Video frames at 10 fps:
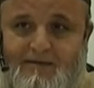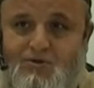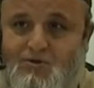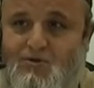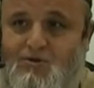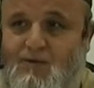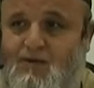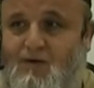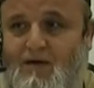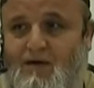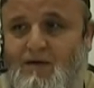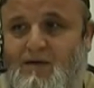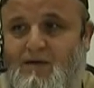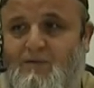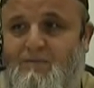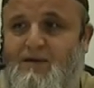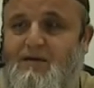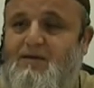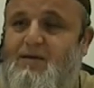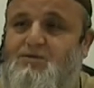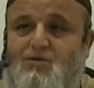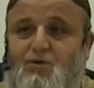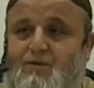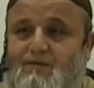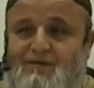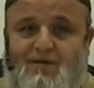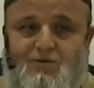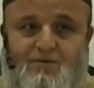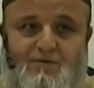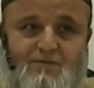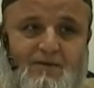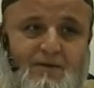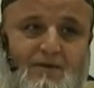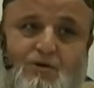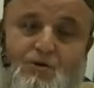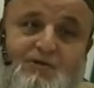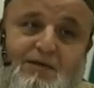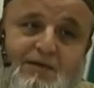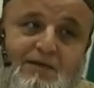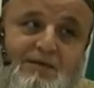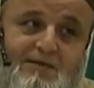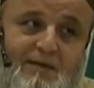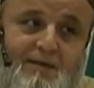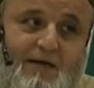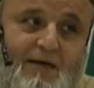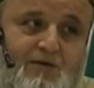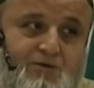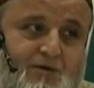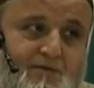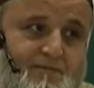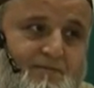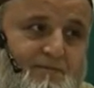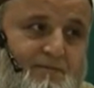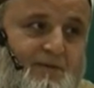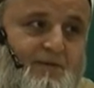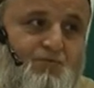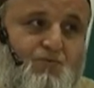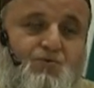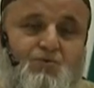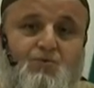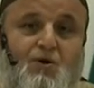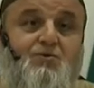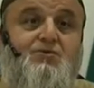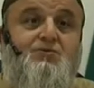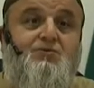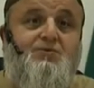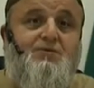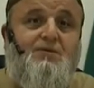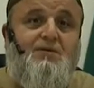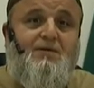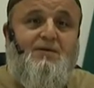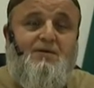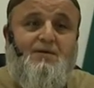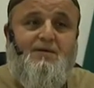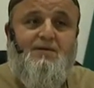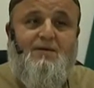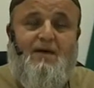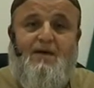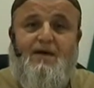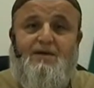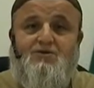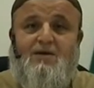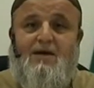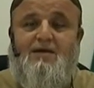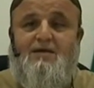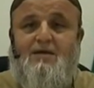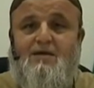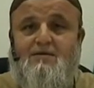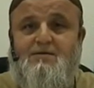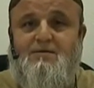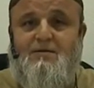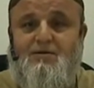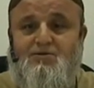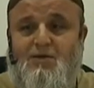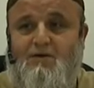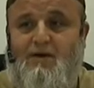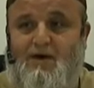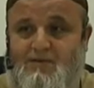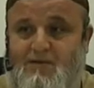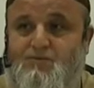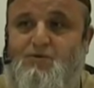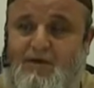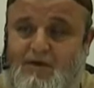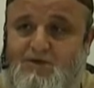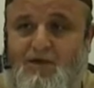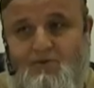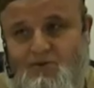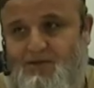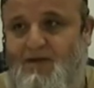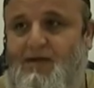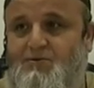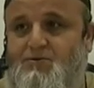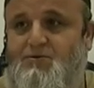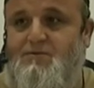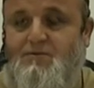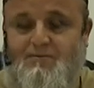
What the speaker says: She knows where you are. But there is no conversation, not in Islamic culture. We do not engage in anything else in shower except to take a shower and just get out.